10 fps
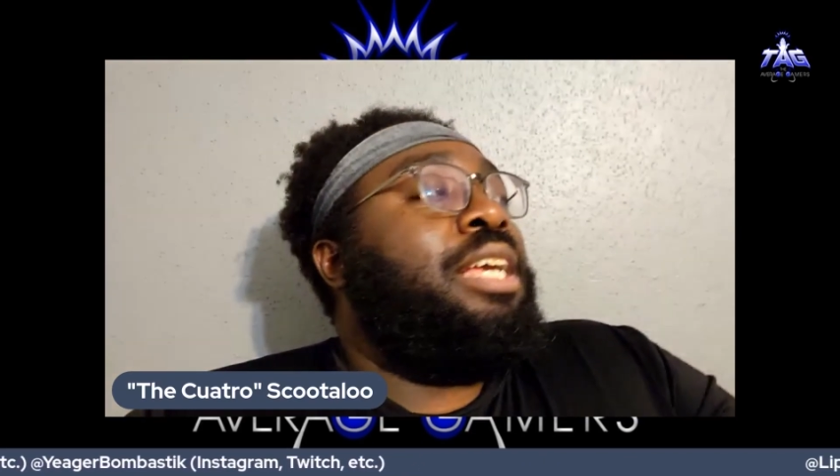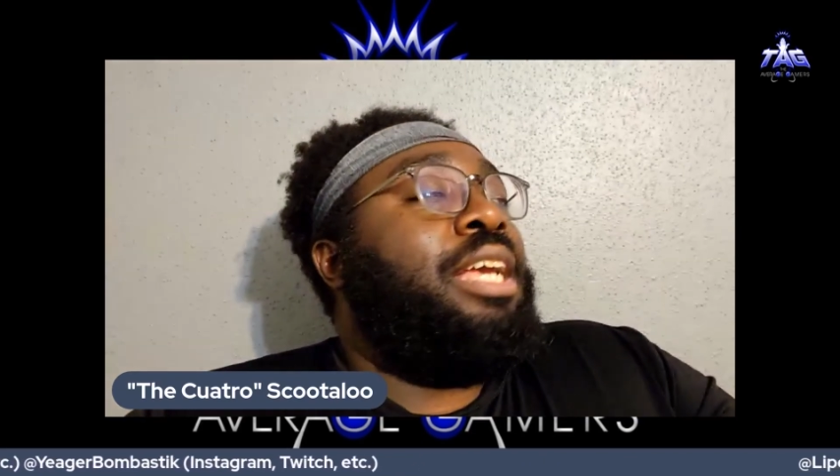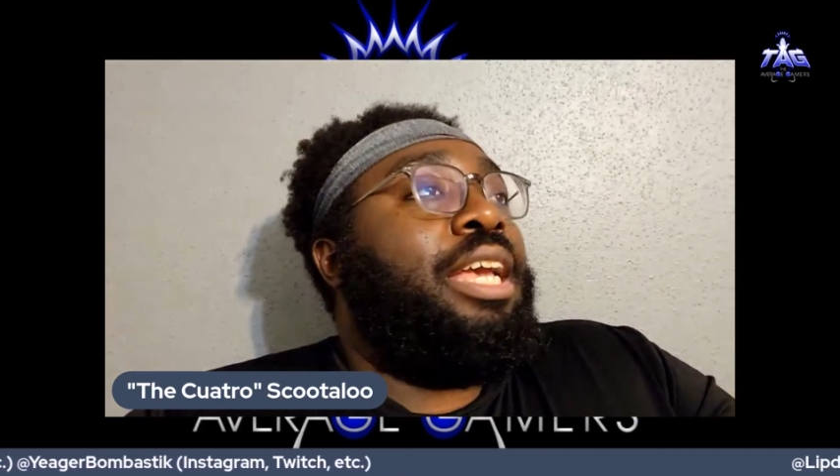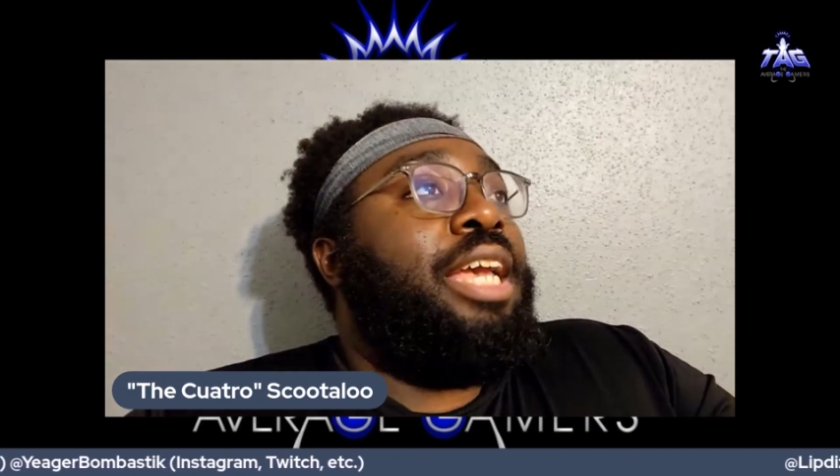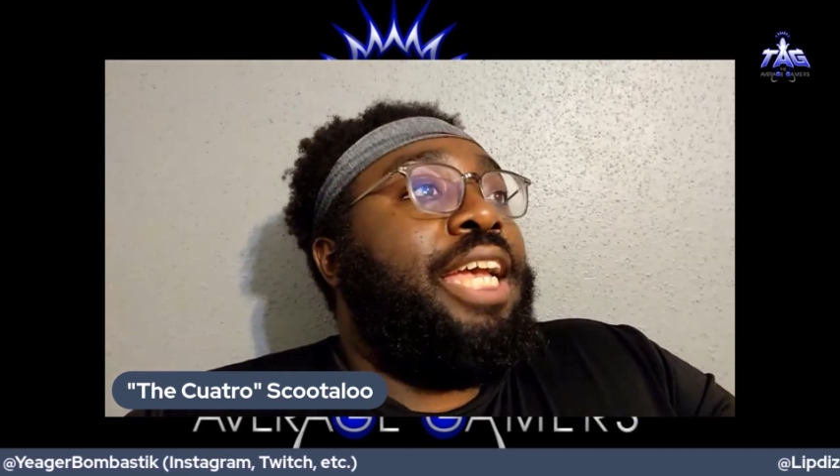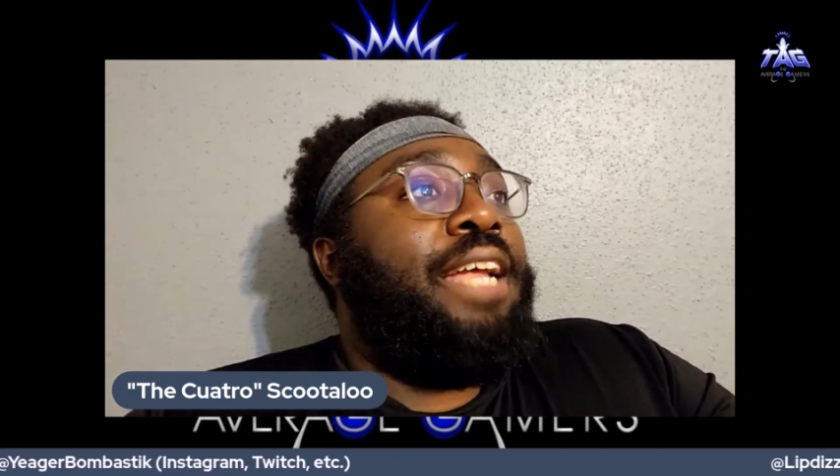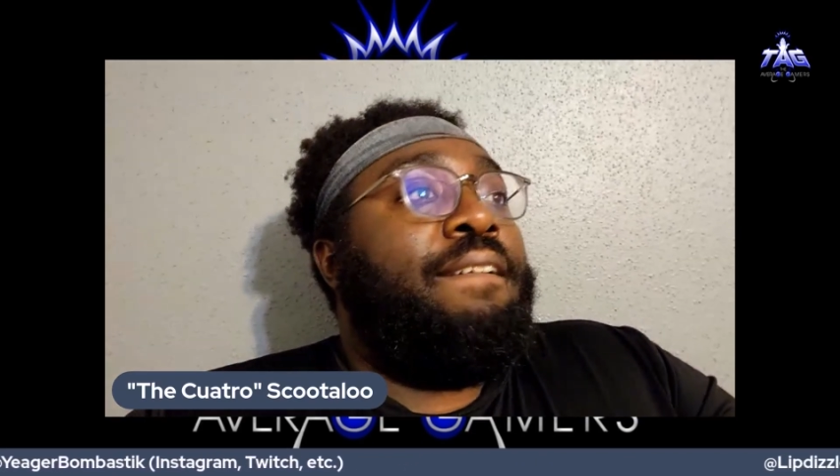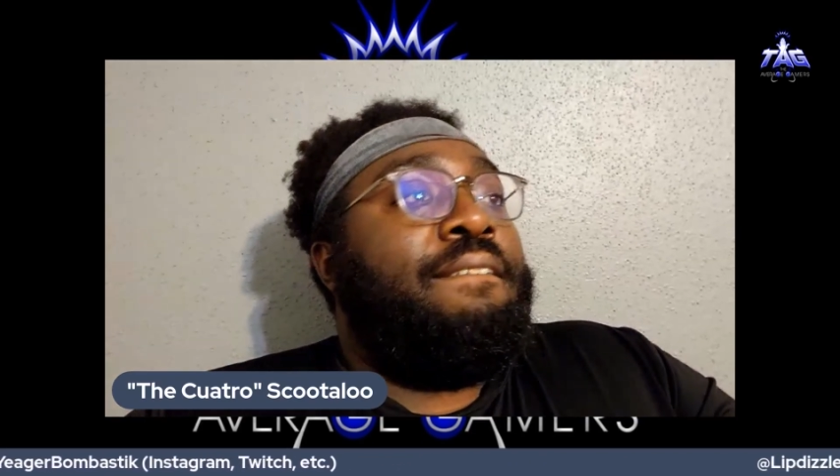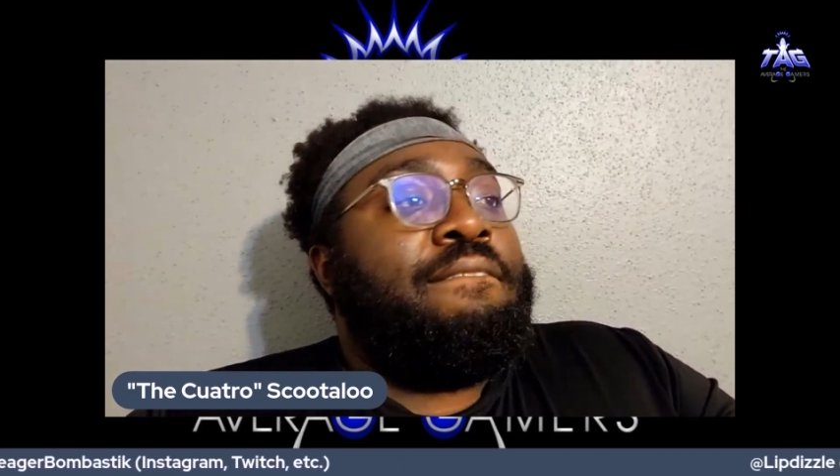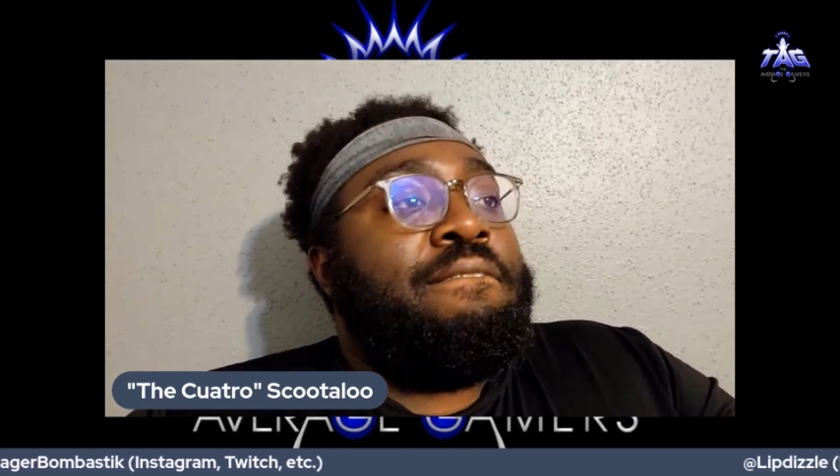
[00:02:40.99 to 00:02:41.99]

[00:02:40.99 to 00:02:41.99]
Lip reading: And